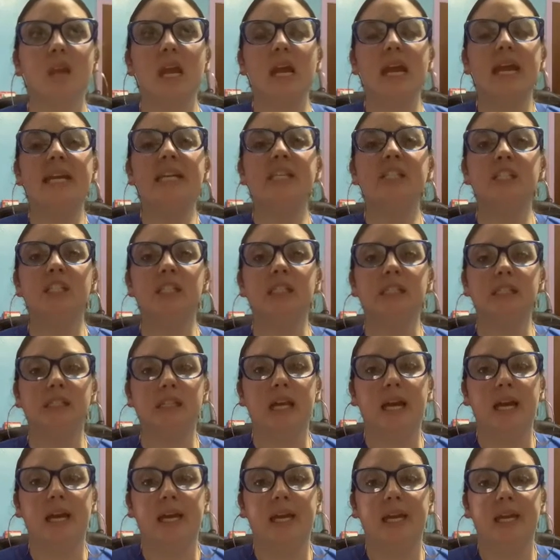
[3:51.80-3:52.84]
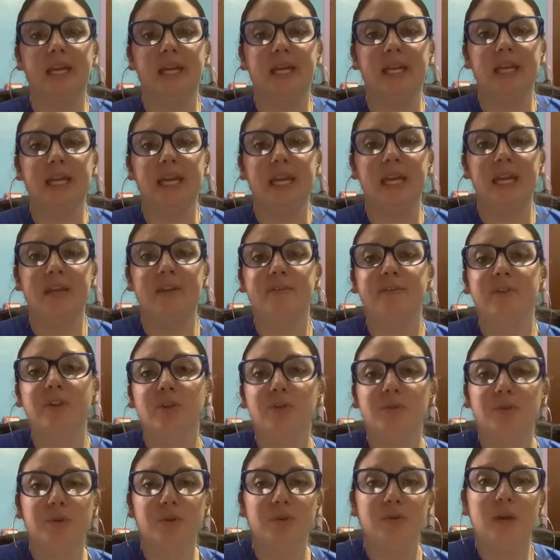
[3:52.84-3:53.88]
it's just like, if you
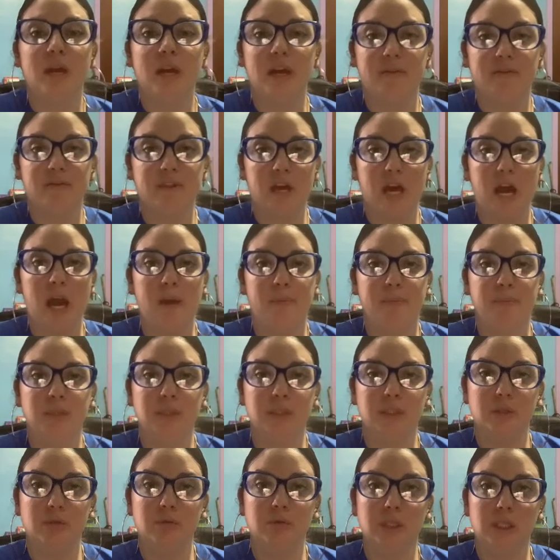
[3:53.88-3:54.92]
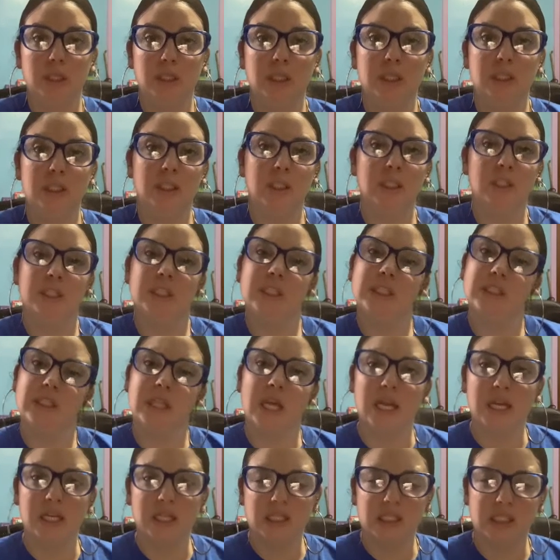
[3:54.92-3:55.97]
do have the opportunity to just
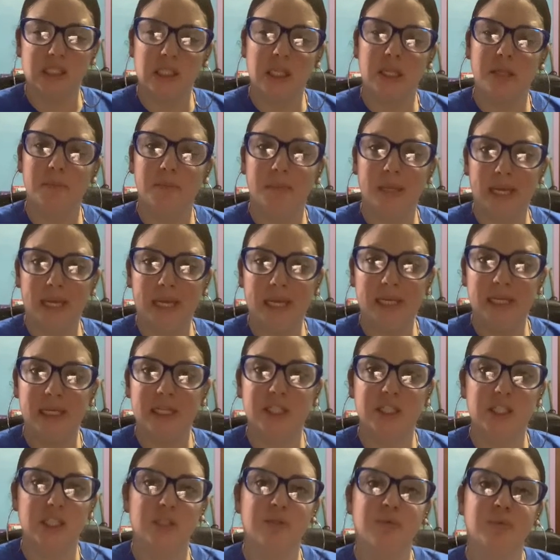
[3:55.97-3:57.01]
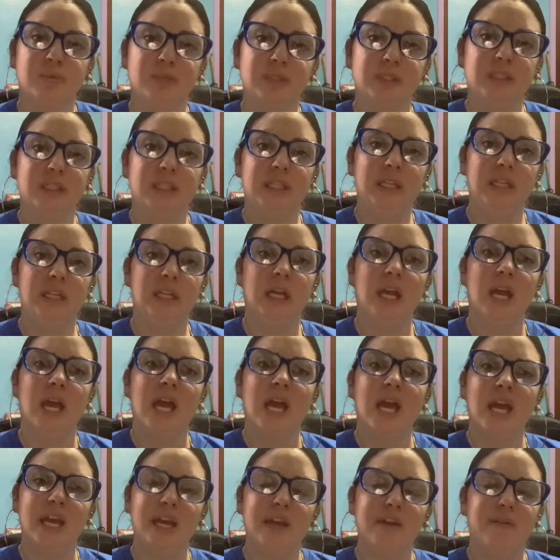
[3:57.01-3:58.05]
take a step back and just really
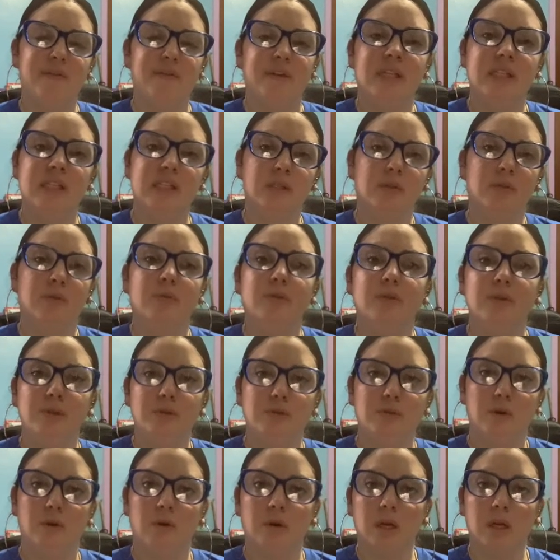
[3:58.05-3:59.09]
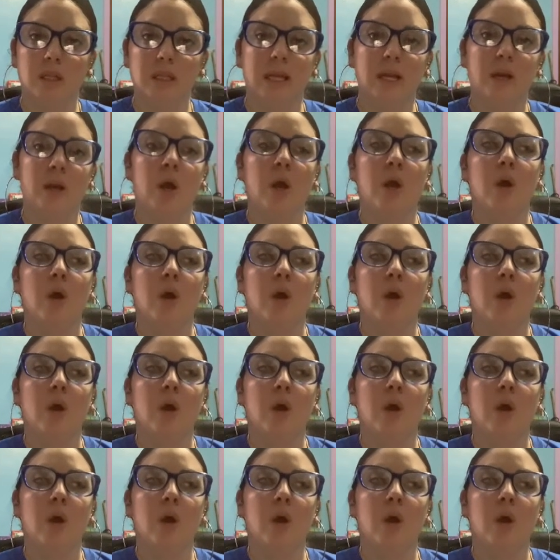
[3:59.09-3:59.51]
invest in who you are, like,